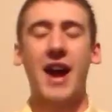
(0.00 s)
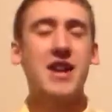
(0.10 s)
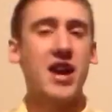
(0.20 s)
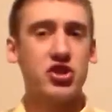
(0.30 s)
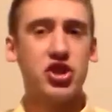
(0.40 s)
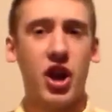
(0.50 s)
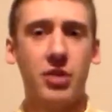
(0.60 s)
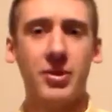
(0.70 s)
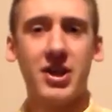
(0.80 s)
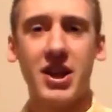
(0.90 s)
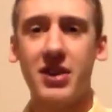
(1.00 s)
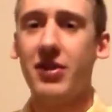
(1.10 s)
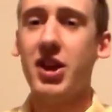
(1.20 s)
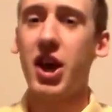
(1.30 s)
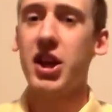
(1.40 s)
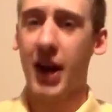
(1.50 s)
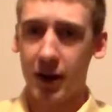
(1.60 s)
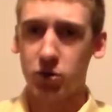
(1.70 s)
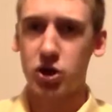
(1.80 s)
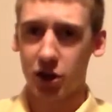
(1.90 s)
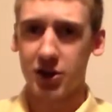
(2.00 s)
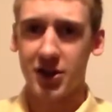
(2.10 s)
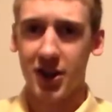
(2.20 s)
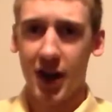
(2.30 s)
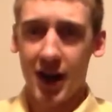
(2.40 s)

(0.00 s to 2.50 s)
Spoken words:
And yes, gentlemen, even a yellow shirt.